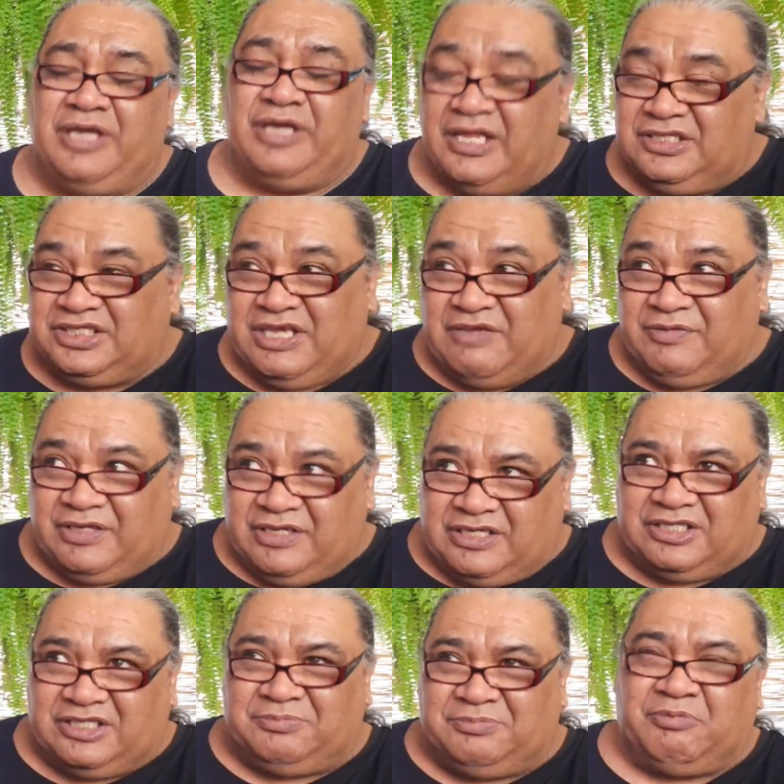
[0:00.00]
We had seven
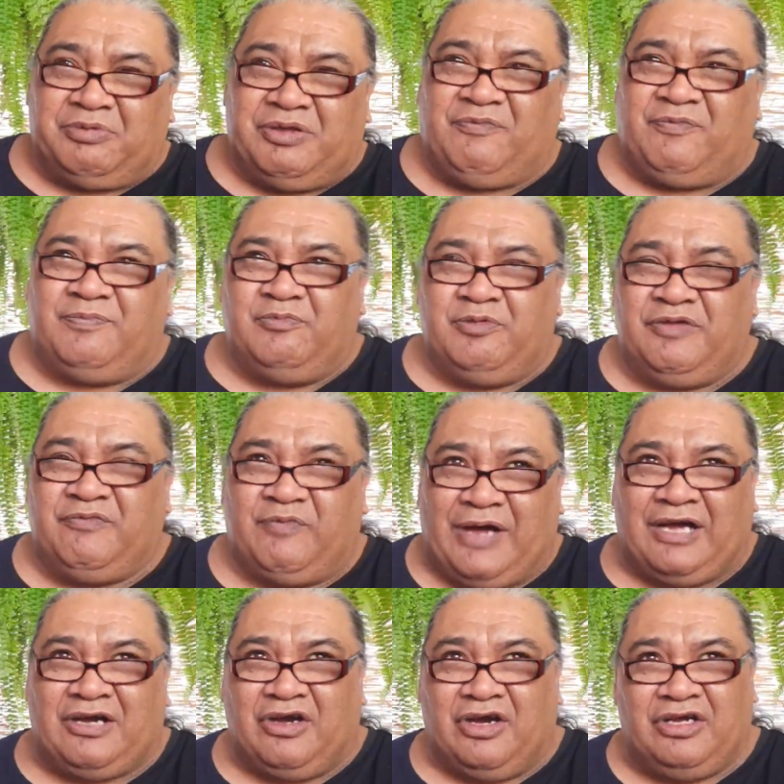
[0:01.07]
kids, but we
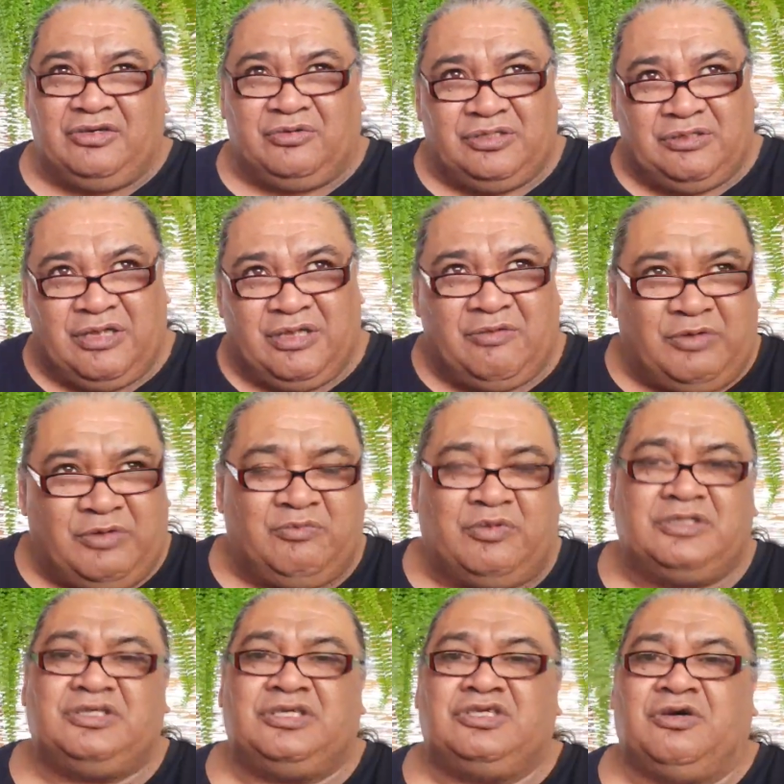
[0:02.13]
whangaed, or the one
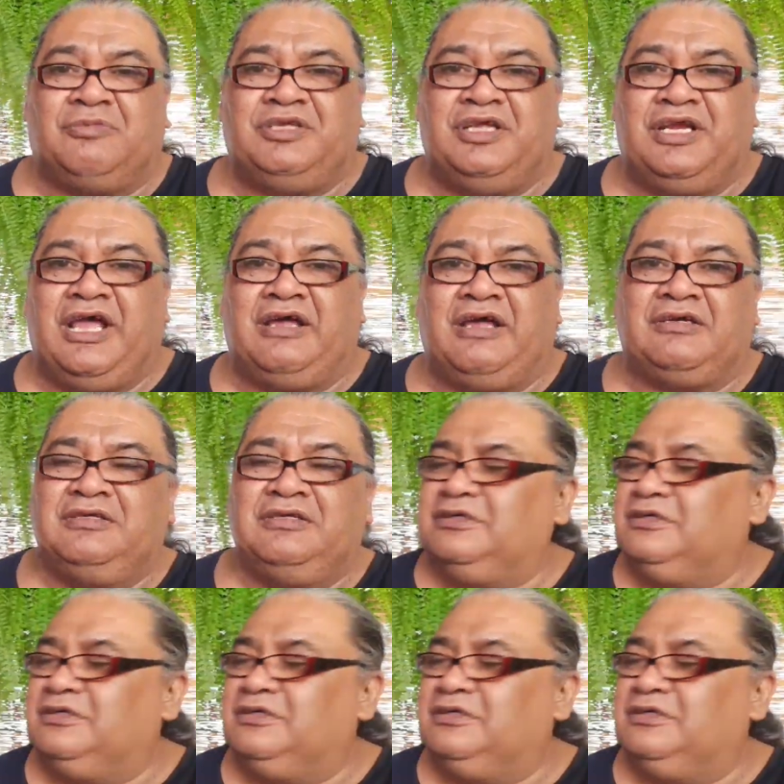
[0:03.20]
was adopted out